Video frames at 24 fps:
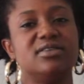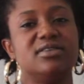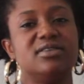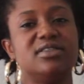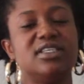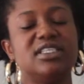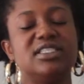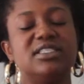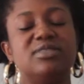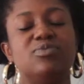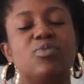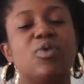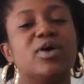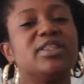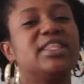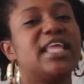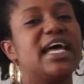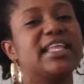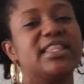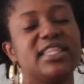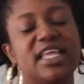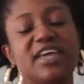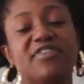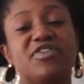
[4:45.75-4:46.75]

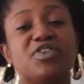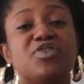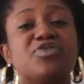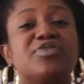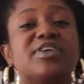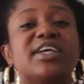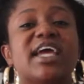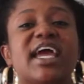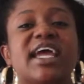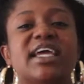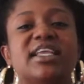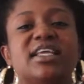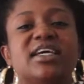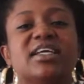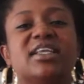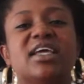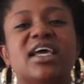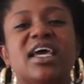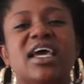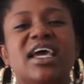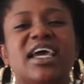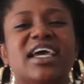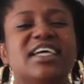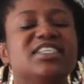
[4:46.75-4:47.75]
that they've created,